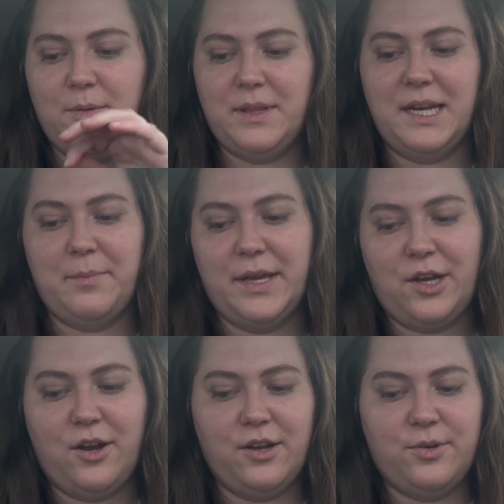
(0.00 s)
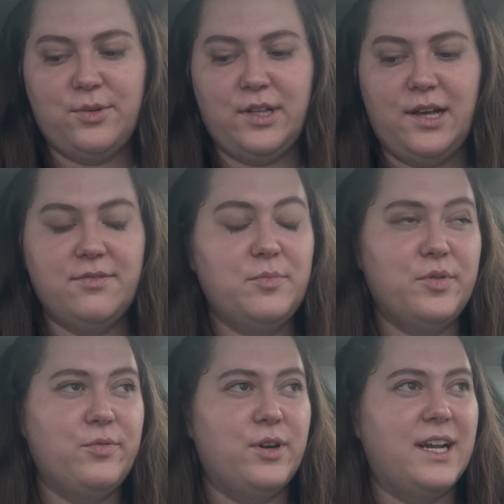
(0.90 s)
I'm letting my car cool off
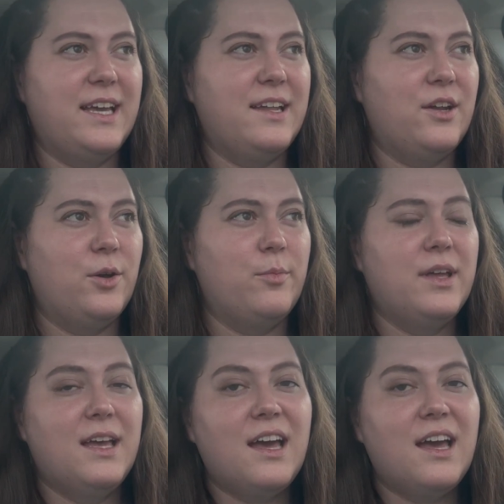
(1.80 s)
before I head home.